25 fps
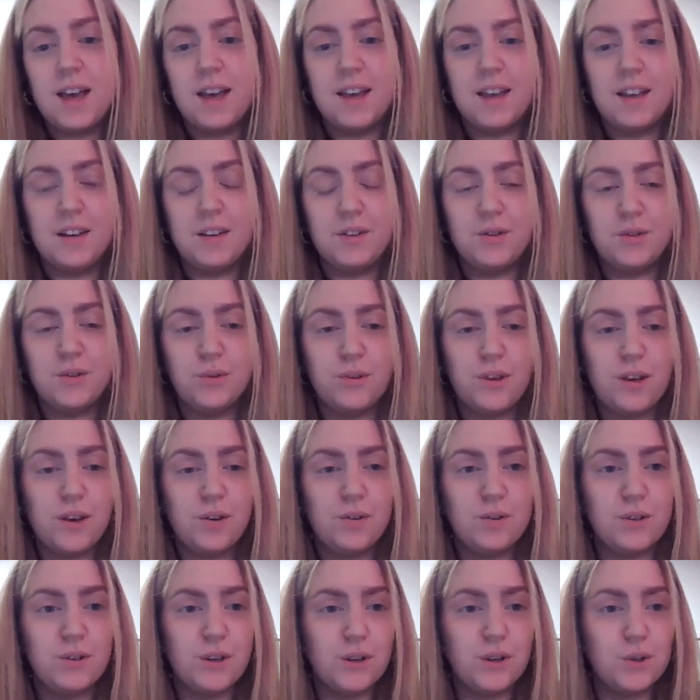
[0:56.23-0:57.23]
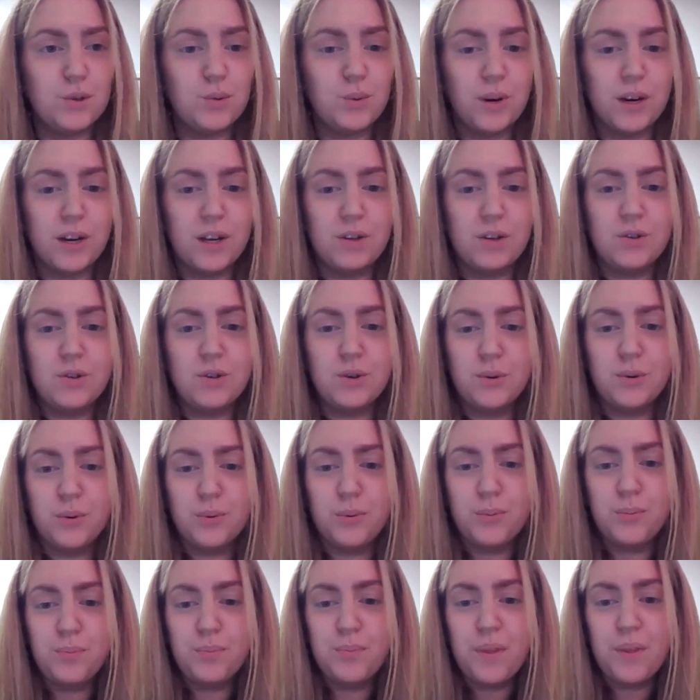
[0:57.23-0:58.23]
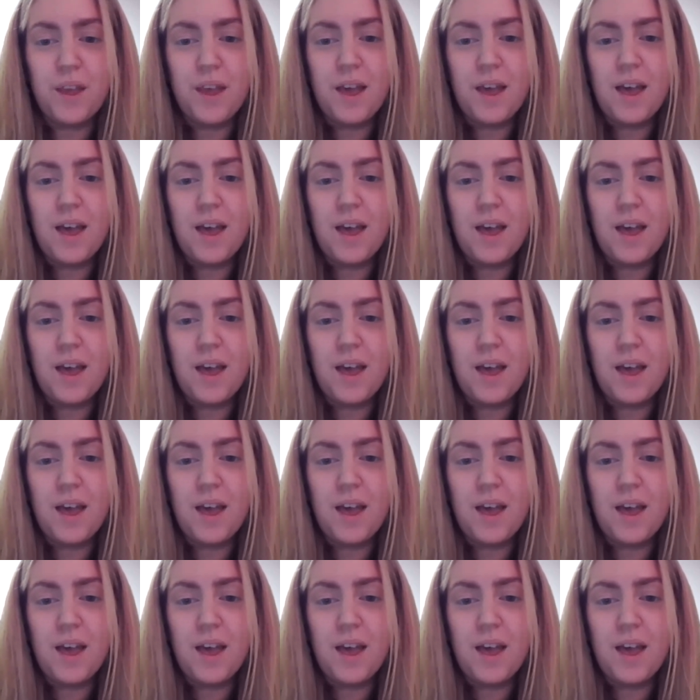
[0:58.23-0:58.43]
in 2022,